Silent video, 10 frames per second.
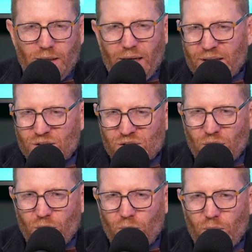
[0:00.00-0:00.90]
And
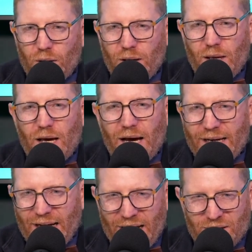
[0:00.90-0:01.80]
so I
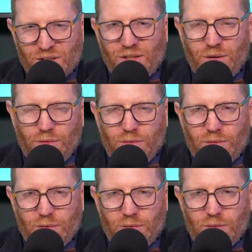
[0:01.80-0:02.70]
ask you,
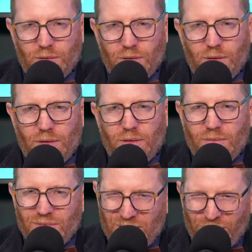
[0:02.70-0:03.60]

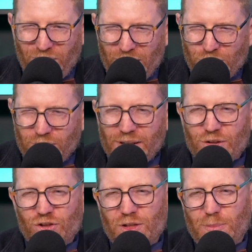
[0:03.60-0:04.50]
define your
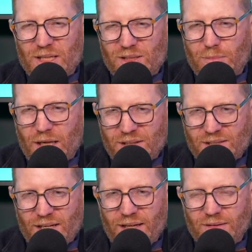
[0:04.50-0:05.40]
leadership as a
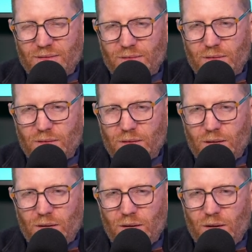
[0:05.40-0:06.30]
mindset.
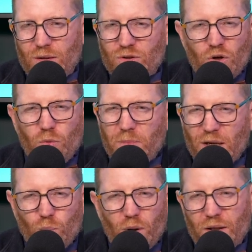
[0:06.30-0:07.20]
Don't
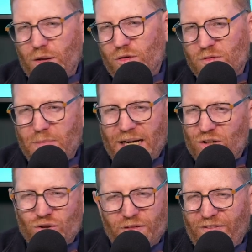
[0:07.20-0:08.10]
make one of those
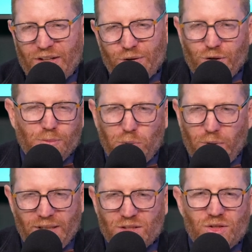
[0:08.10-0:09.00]
manager failure
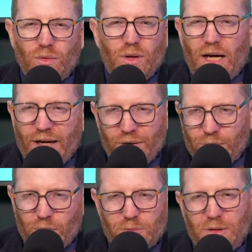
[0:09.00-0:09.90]
points. Don't hire the
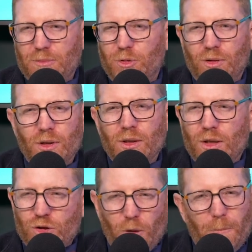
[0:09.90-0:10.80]
wrong people.
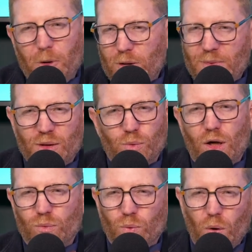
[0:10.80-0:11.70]
Don't put them in the
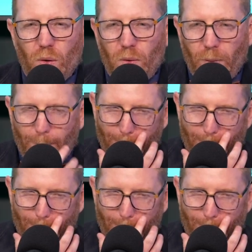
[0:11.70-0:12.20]
wrong role.